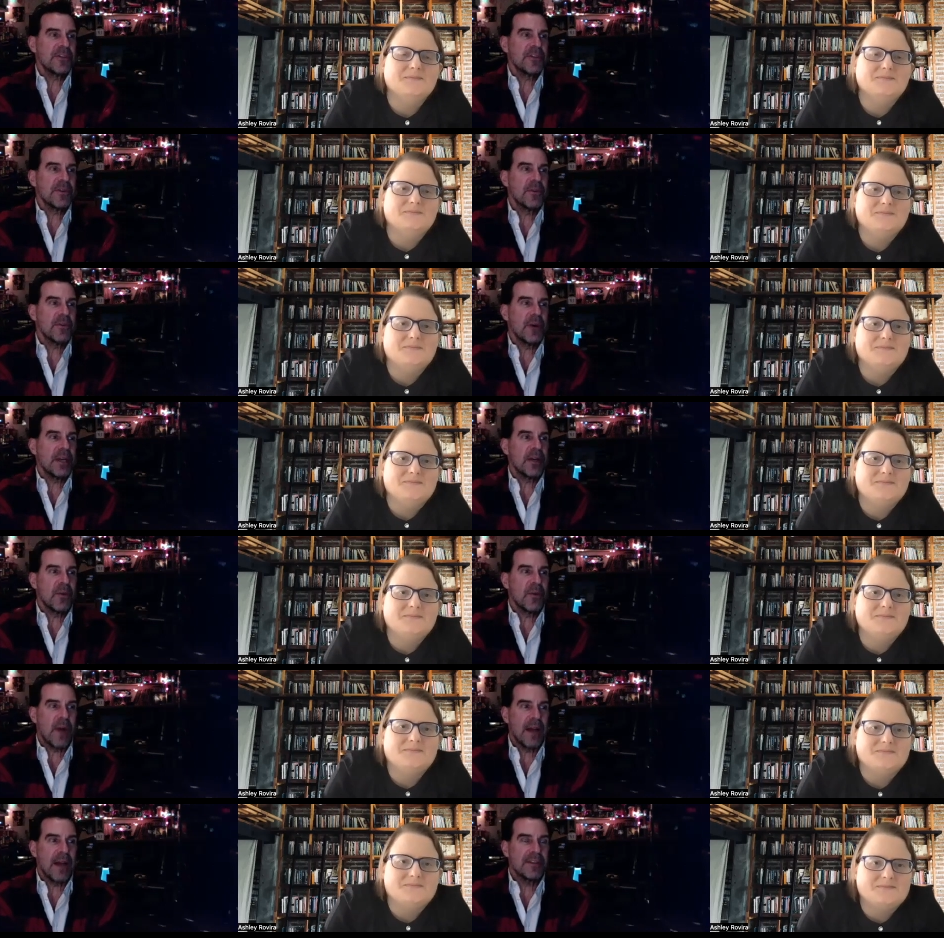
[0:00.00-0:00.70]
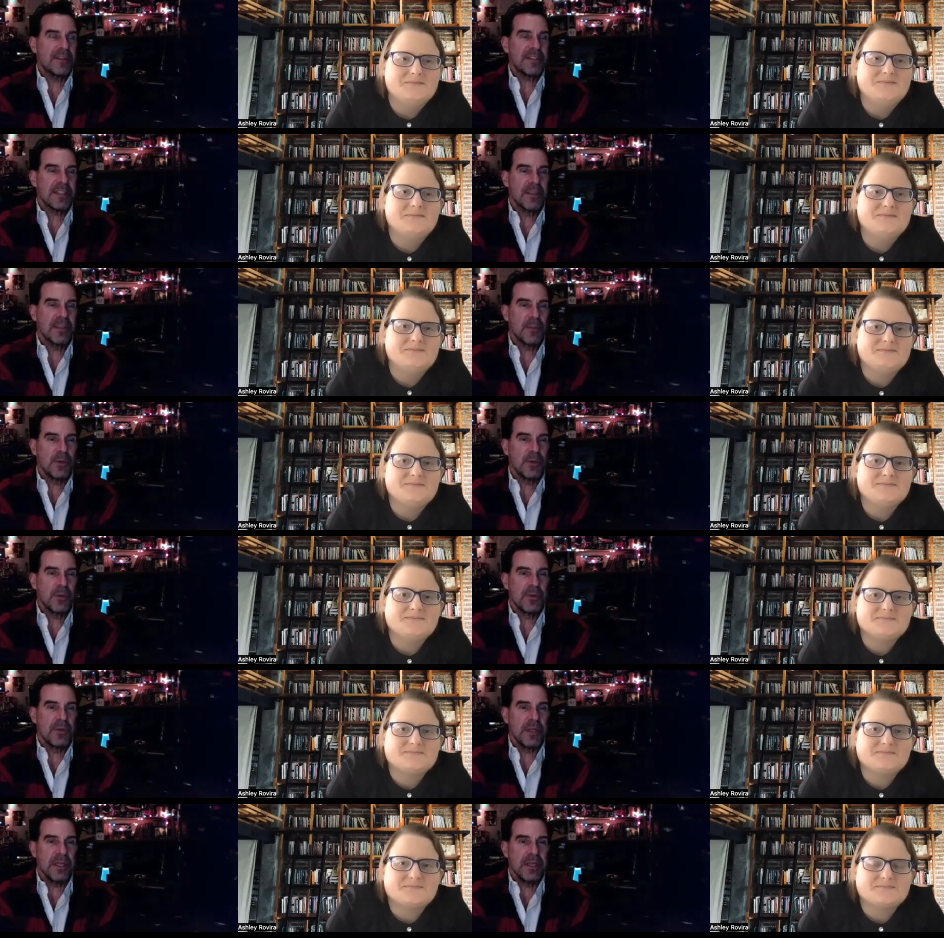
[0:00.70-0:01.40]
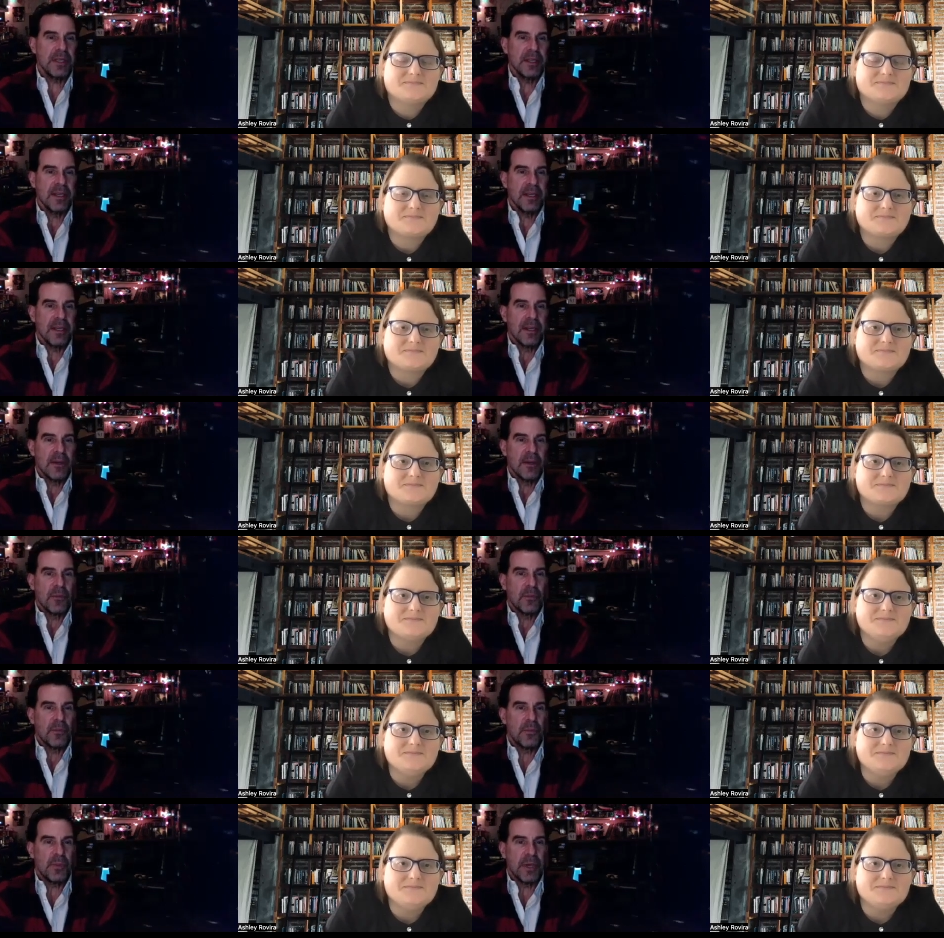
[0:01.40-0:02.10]
Speaker 1: it while you're watching the movie,
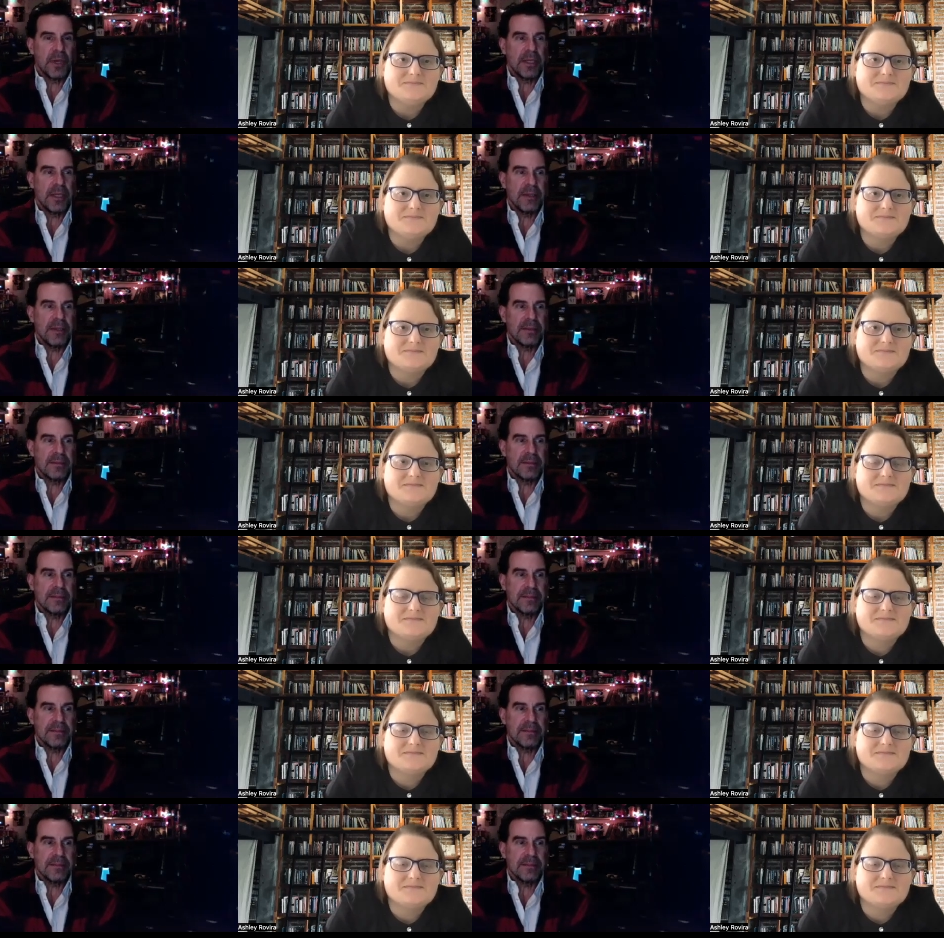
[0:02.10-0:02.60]
but